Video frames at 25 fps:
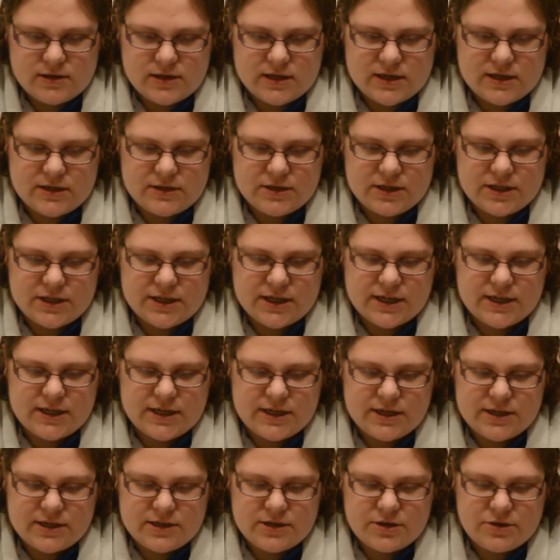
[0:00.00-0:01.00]
How do you get
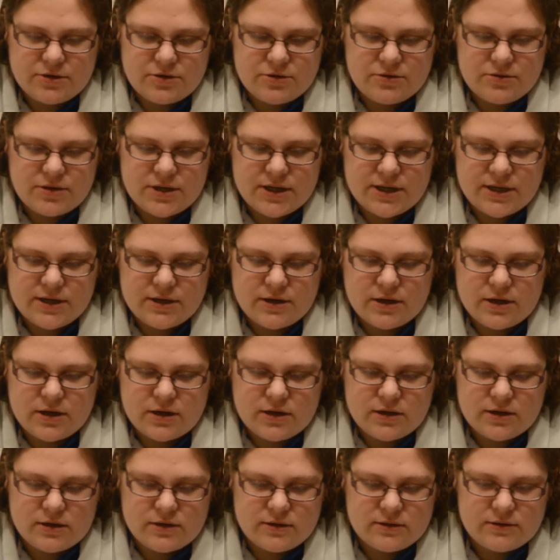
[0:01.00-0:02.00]
into
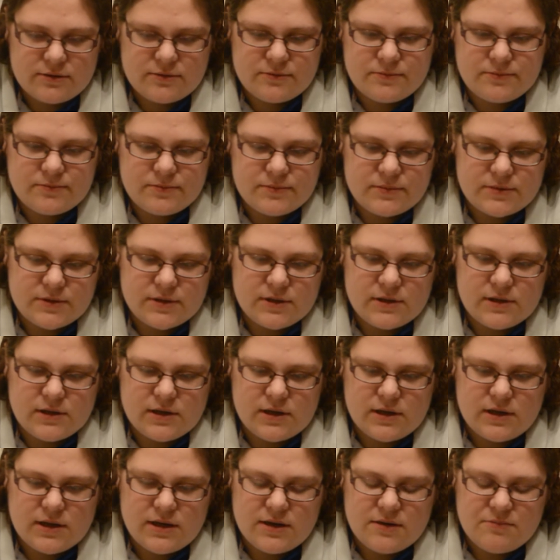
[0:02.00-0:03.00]
here?
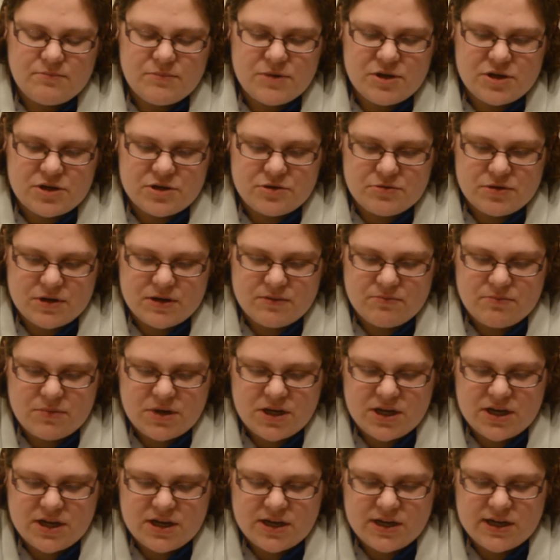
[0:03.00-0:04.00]
Mystery
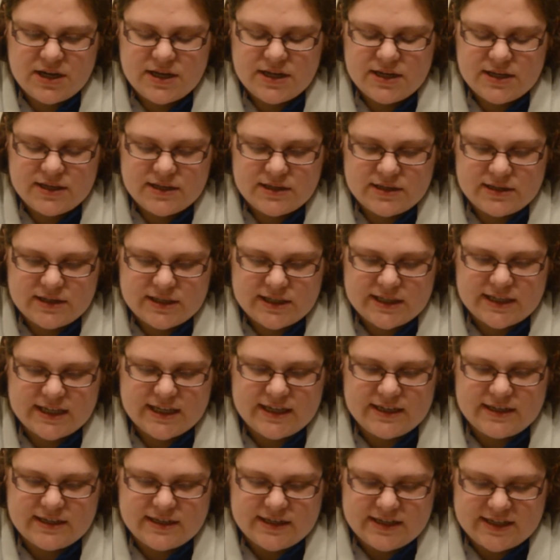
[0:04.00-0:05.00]
minis.
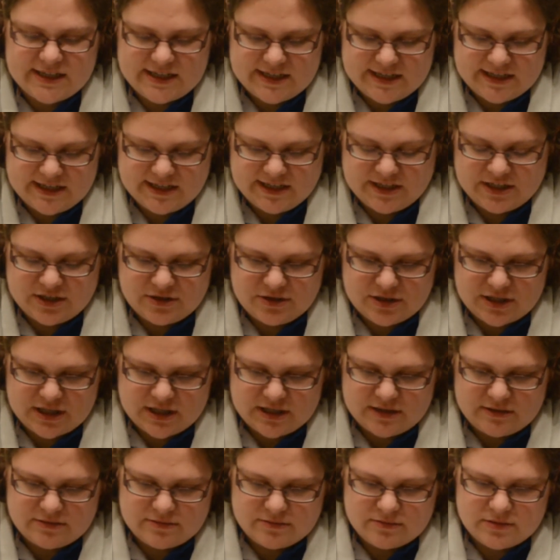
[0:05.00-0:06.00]
Get into
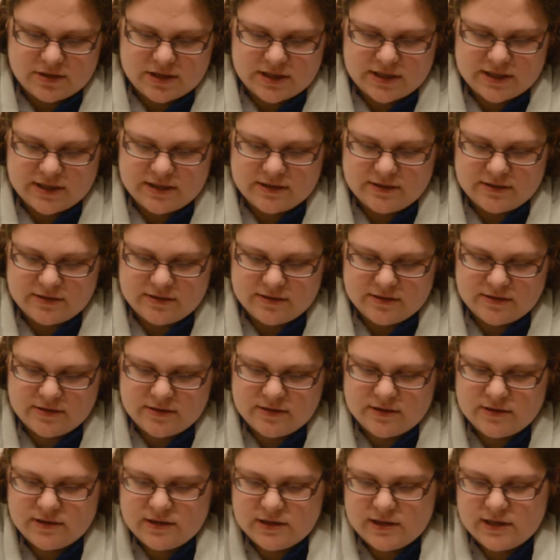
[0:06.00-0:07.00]
that way.
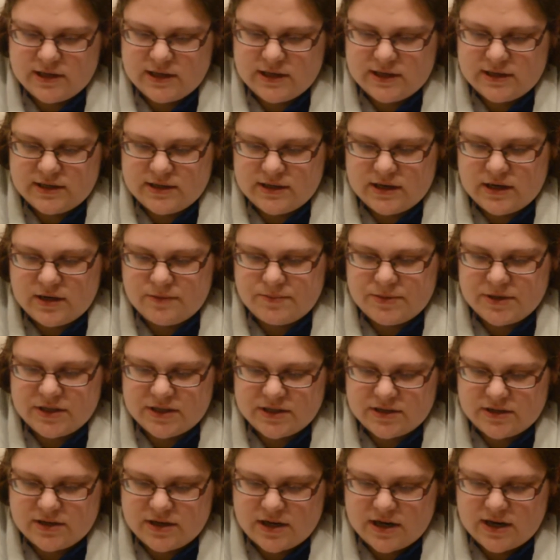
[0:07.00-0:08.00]

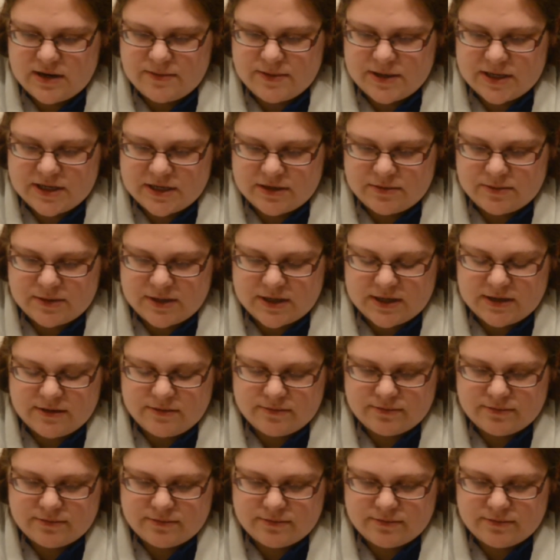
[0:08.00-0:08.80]
Open. Oh my oh